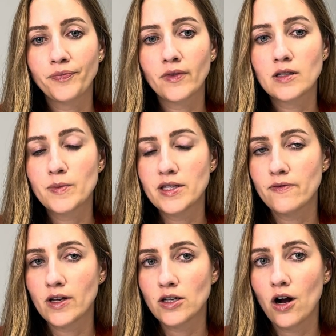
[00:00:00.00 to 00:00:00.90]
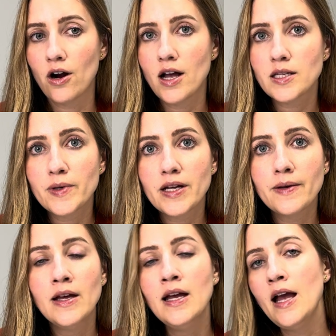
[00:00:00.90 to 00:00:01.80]
specific to our hospital,
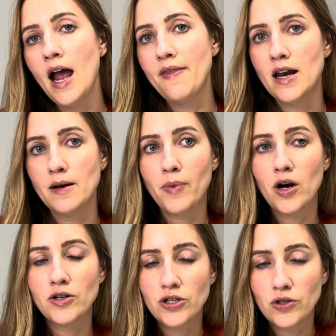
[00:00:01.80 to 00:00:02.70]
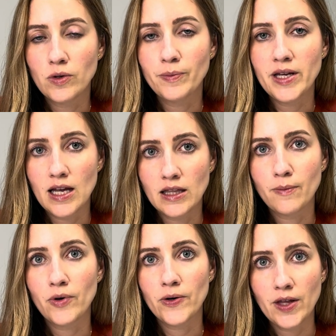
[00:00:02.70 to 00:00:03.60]
and then in part 2 will be in the
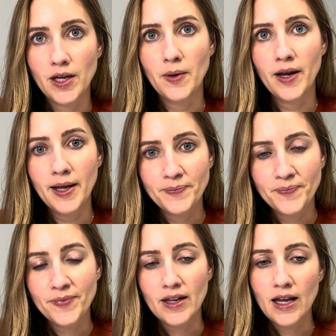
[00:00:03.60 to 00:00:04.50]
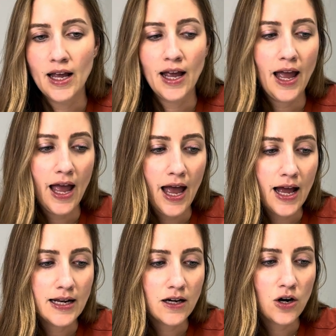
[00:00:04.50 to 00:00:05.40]
birthing unit.
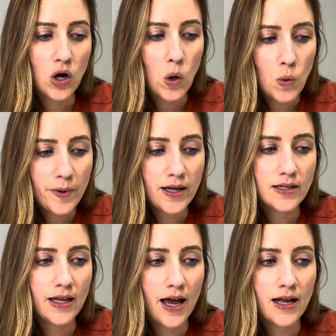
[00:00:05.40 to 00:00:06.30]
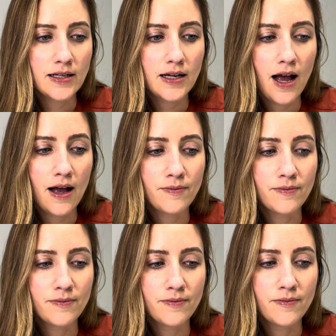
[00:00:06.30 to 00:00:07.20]
And our hope is that
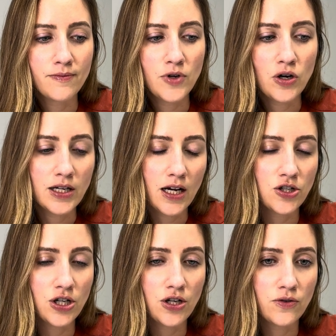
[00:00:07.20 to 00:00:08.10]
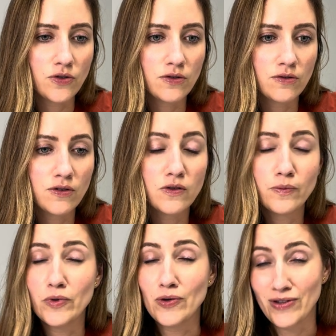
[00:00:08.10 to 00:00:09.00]
your induction goes
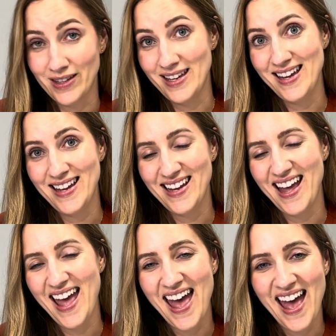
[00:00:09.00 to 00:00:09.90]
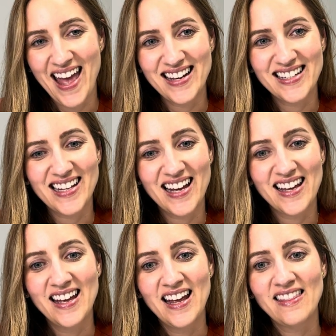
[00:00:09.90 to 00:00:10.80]
smoothly, and
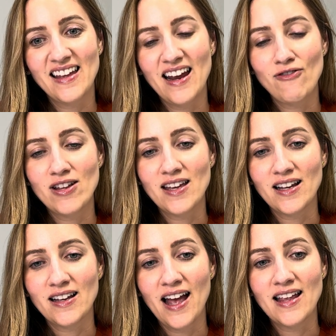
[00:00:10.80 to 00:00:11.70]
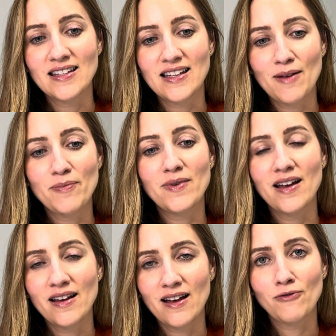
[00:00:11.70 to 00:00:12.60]
that everything ends up,
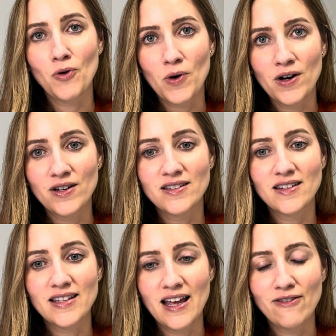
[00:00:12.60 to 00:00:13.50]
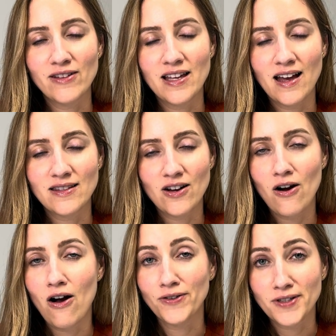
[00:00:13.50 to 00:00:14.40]
of course, safely. That's our
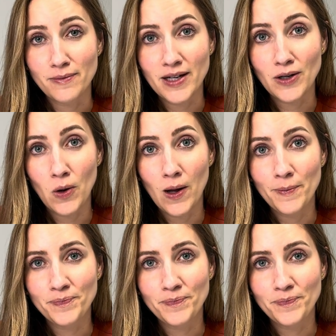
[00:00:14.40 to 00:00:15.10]
ultimate goal.